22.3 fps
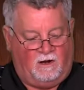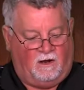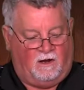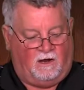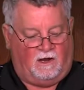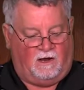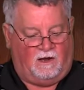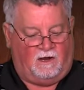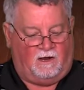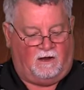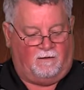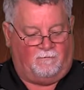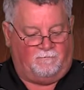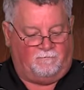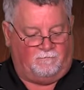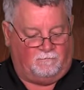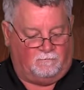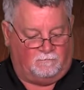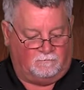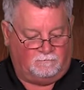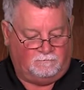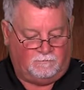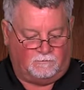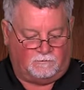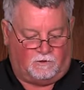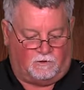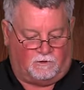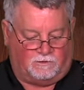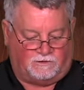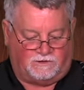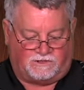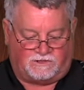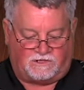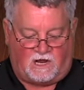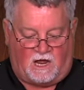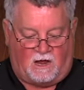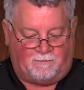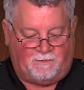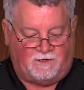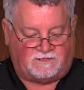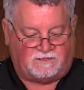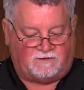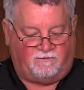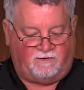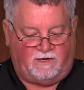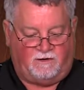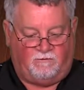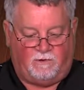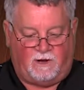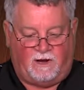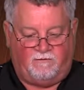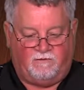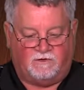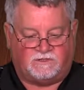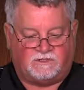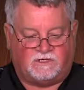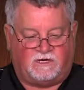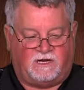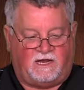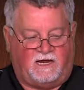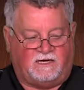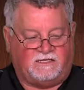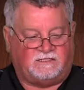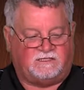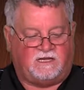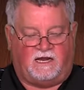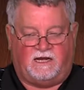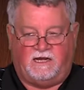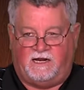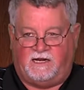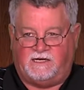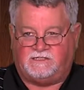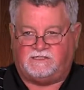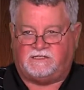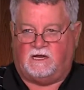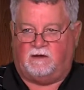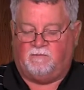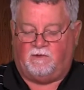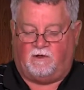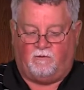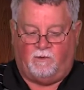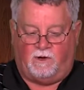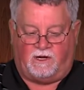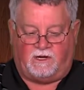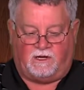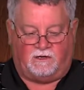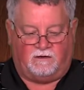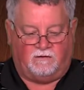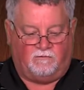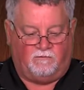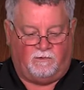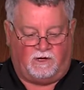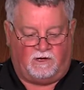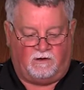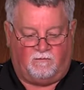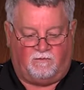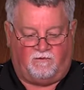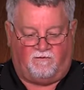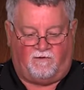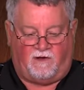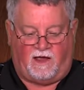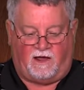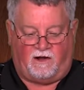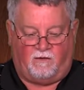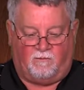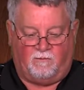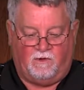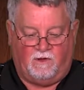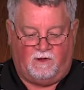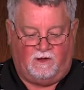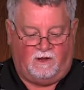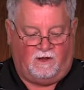or just copies of lien waivers in case they need some that we can provide them.